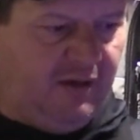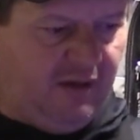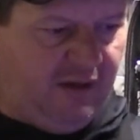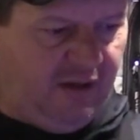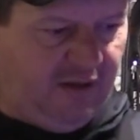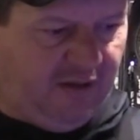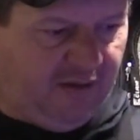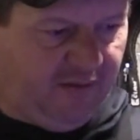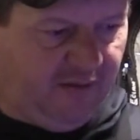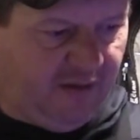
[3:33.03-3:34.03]
Oh,
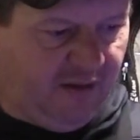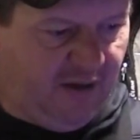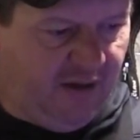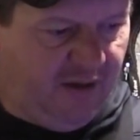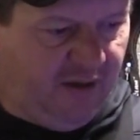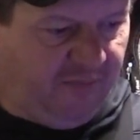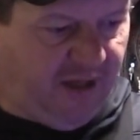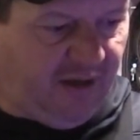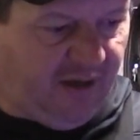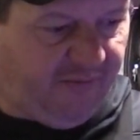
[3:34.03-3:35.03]

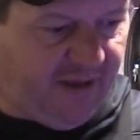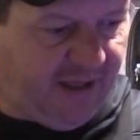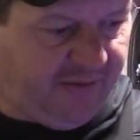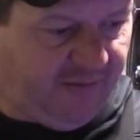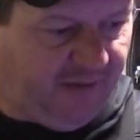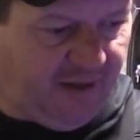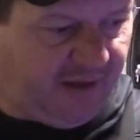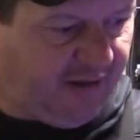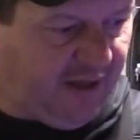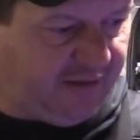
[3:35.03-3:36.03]
man alive, I
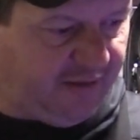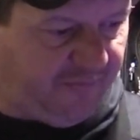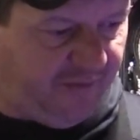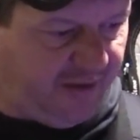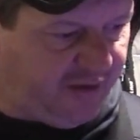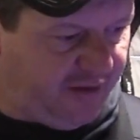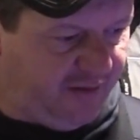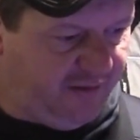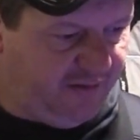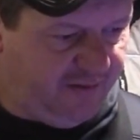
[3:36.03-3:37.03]
got this fish
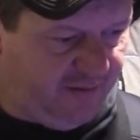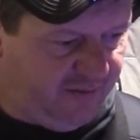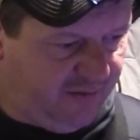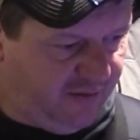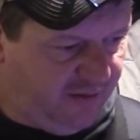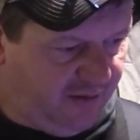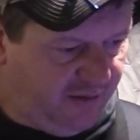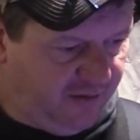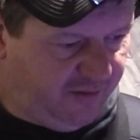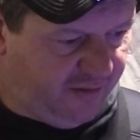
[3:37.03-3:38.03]

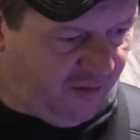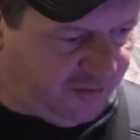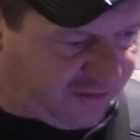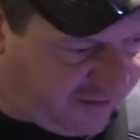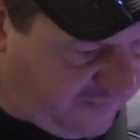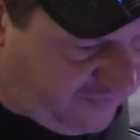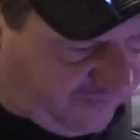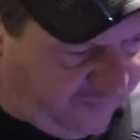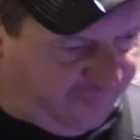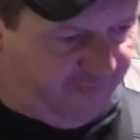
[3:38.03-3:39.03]
almost
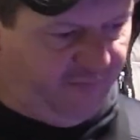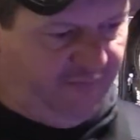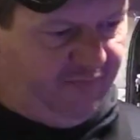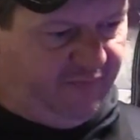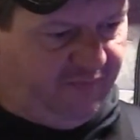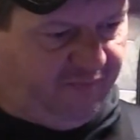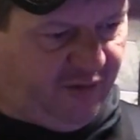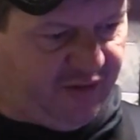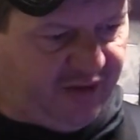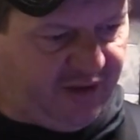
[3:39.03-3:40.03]

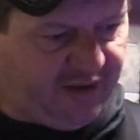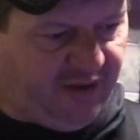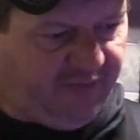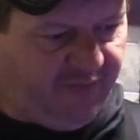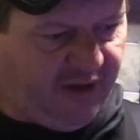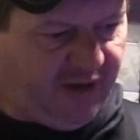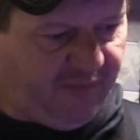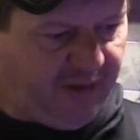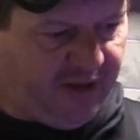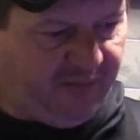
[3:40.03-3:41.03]
about 6-7 feet
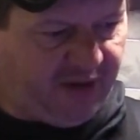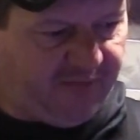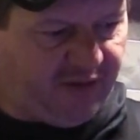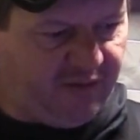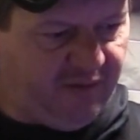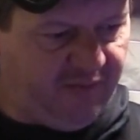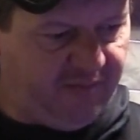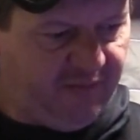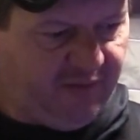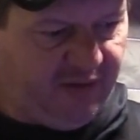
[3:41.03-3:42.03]
off bottom. Here comes two of
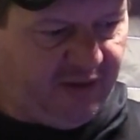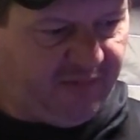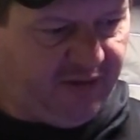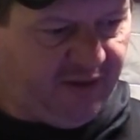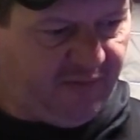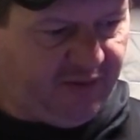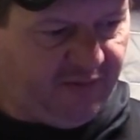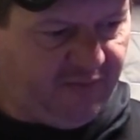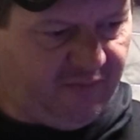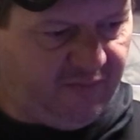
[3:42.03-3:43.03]
them. Here comes another one.
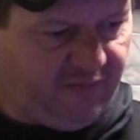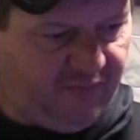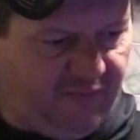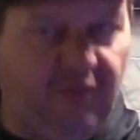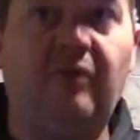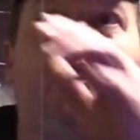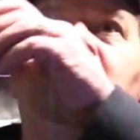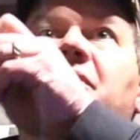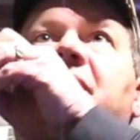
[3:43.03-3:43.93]
Oh, this one